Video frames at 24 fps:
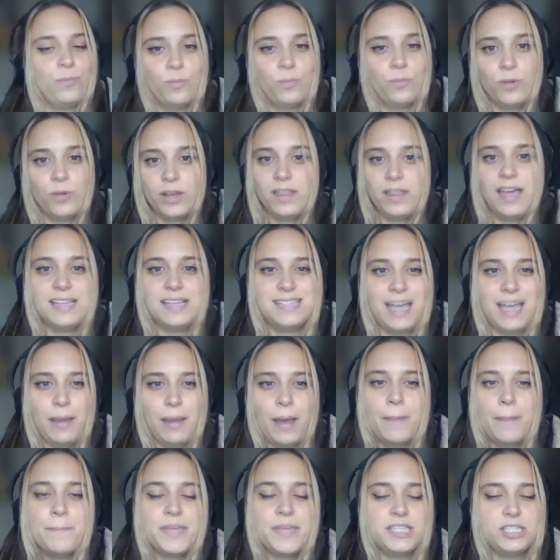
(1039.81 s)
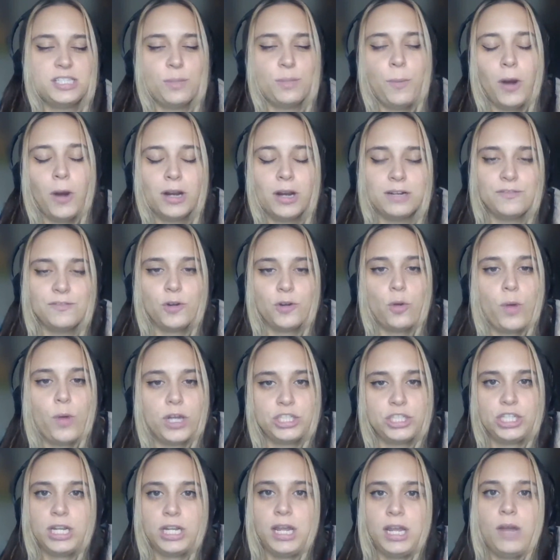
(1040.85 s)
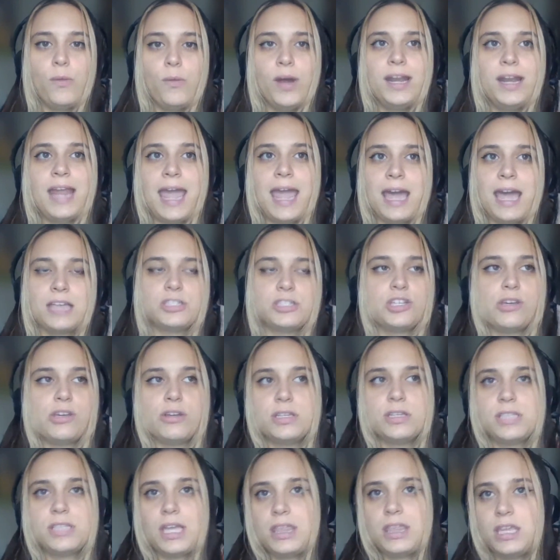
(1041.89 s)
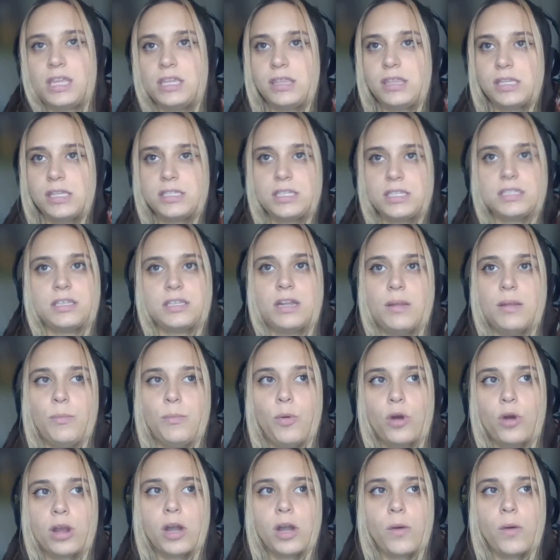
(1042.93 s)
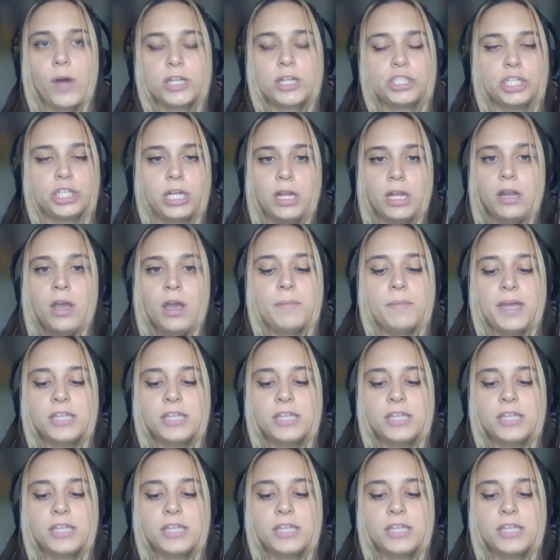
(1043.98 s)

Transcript: realize I missed a part of a question I want to ask you because I think this is an important question.